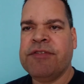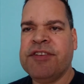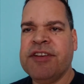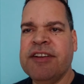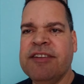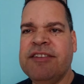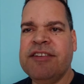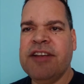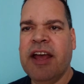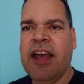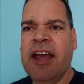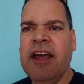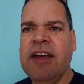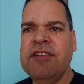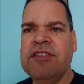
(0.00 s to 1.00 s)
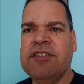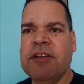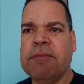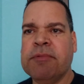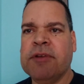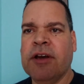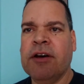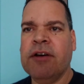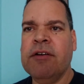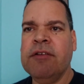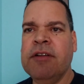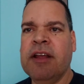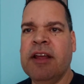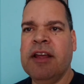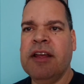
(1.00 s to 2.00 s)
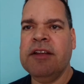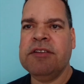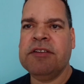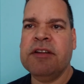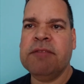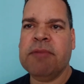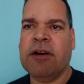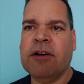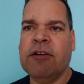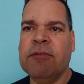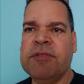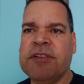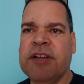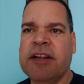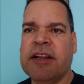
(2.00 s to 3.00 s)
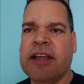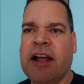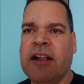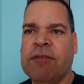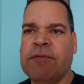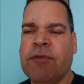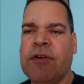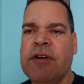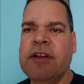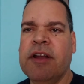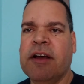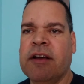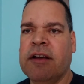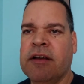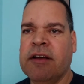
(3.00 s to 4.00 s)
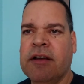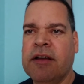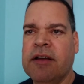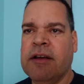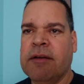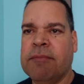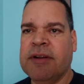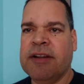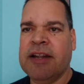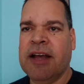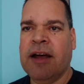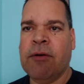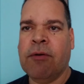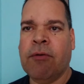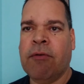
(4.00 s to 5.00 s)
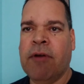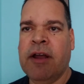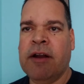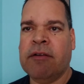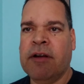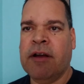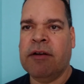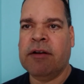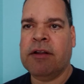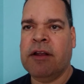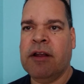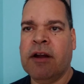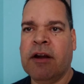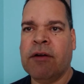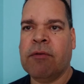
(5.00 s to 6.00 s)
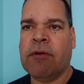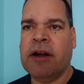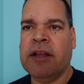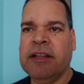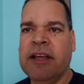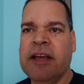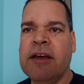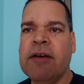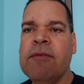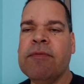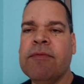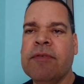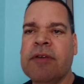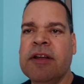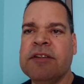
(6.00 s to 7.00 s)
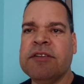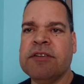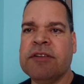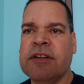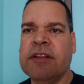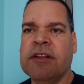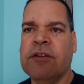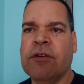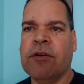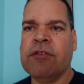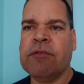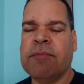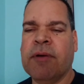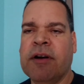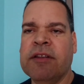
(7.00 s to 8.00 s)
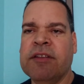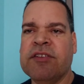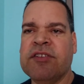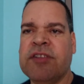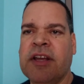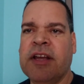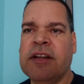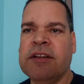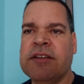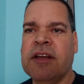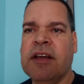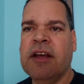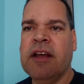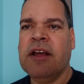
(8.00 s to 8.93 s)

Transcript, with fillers: Today's zip code is in my home state of California, but not right around here where I live. It's in the northern part of the state.